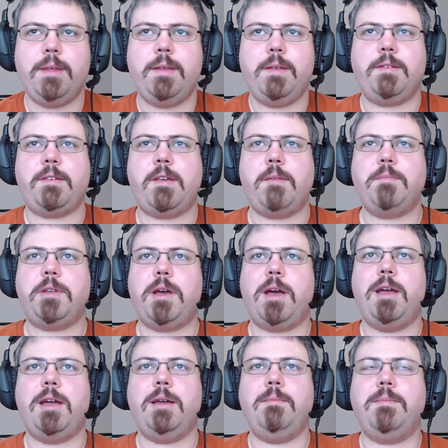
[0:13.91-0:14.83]

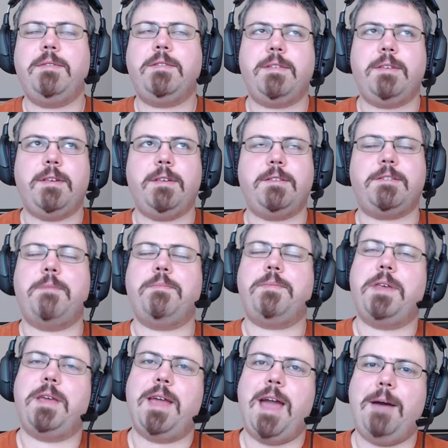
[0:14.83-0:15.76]
sometimes
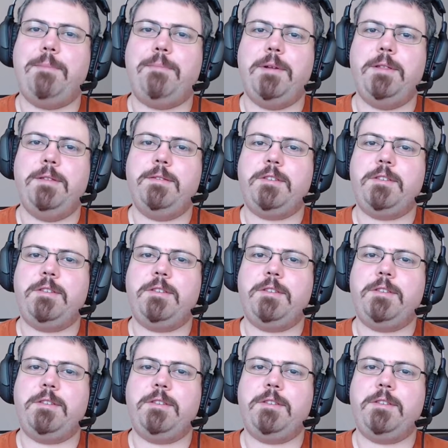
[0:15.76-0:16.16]
something happens